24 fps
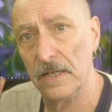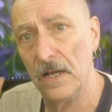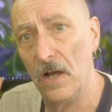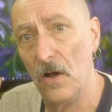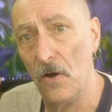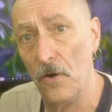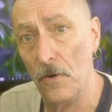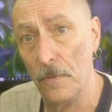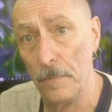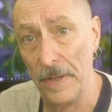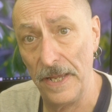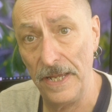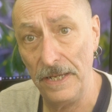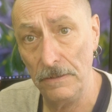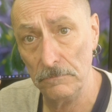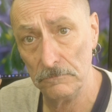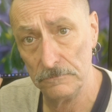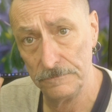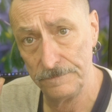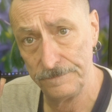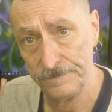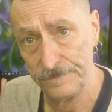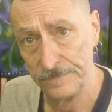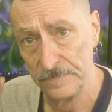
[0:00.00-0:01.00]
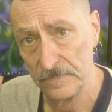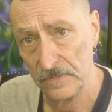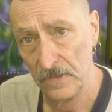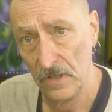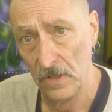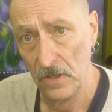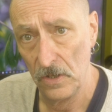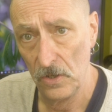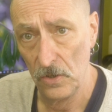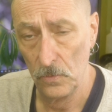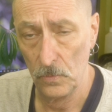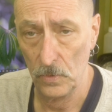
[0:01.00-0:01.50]
RB
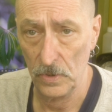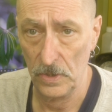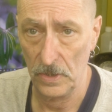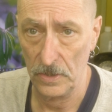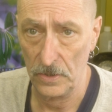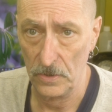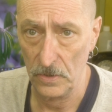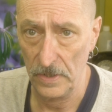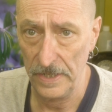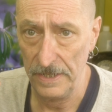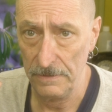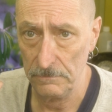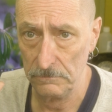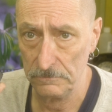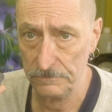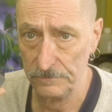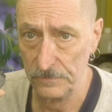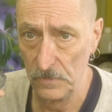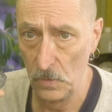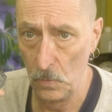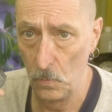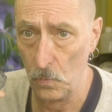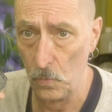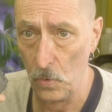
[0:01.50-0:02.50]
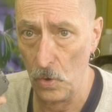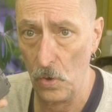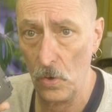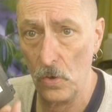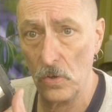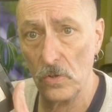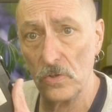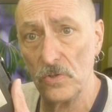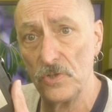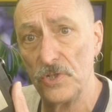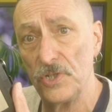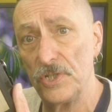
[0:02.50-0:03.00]
when I got it
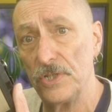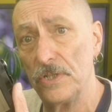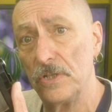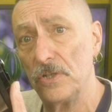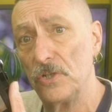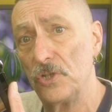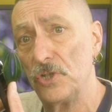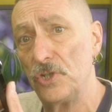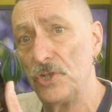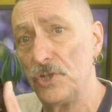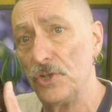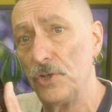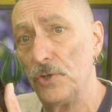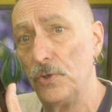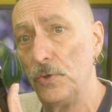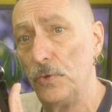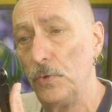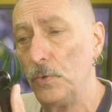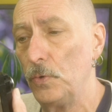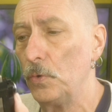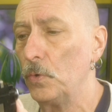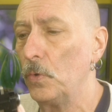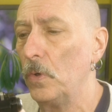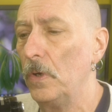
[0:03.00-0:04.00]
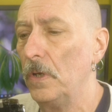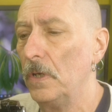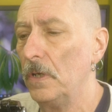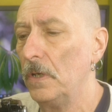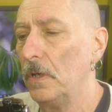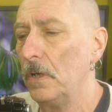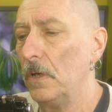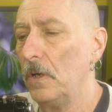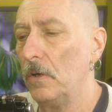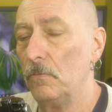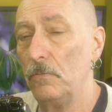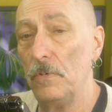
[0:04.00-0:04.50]
was to
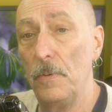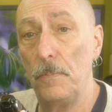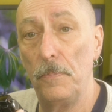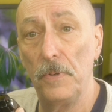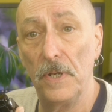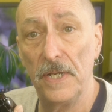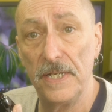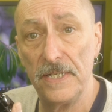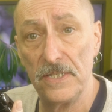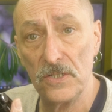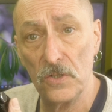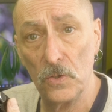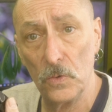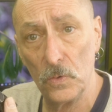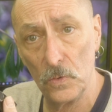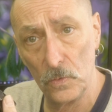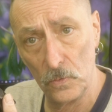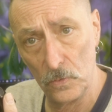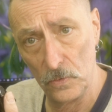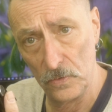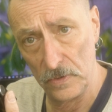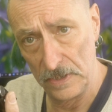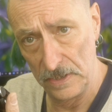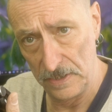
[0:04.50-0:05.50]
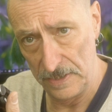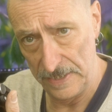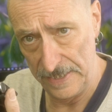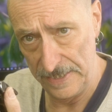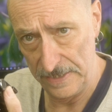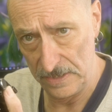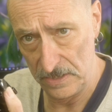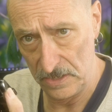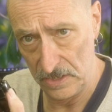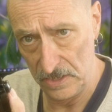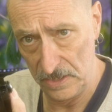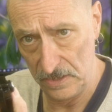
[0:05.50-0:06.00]
replace all the
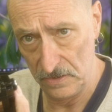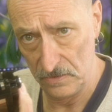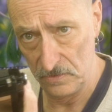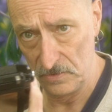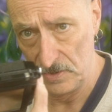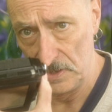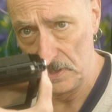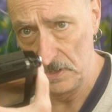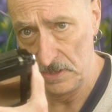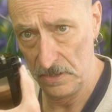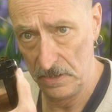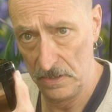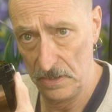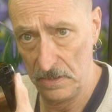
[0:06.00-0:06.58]
light seals